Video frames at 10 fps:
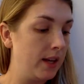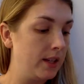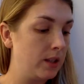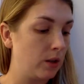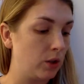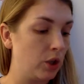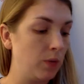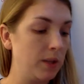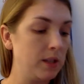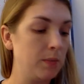So she
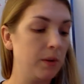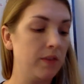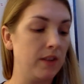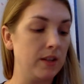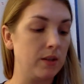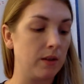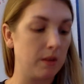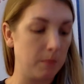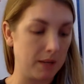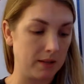wants to put a fence around
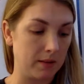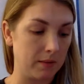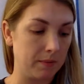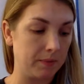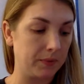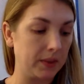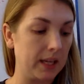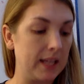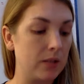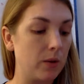the basil.
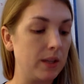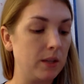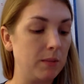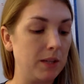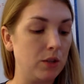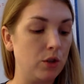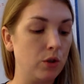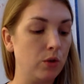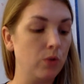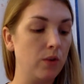It's going to be
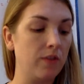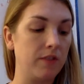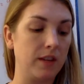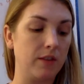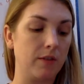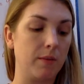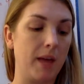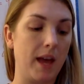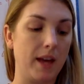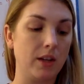2 feet from the
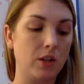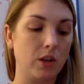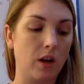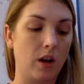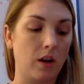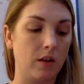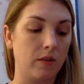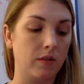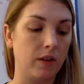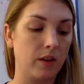edge
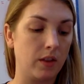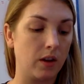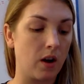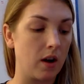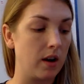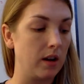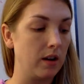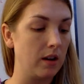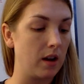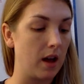of the
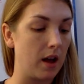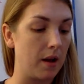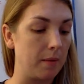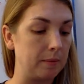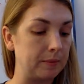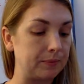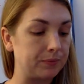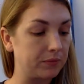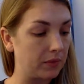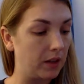garden on
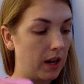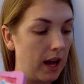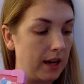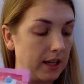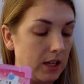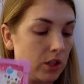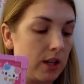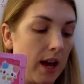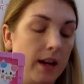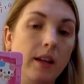each
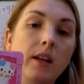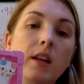side.